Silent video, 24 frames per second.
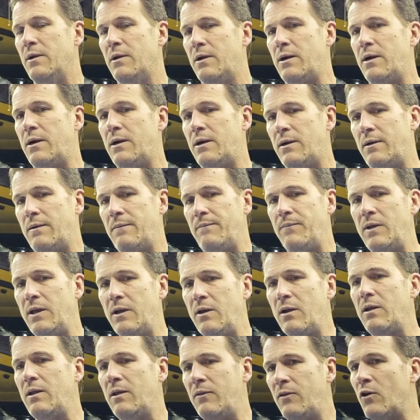And
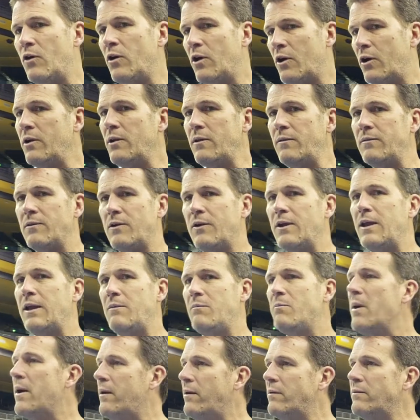they're learning. They're
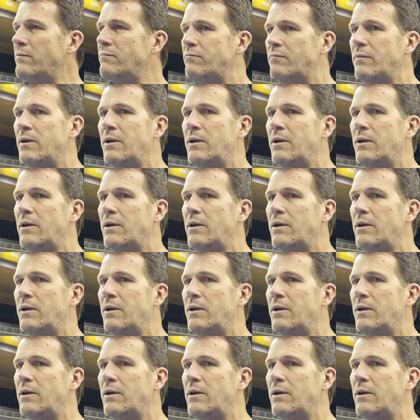getting better.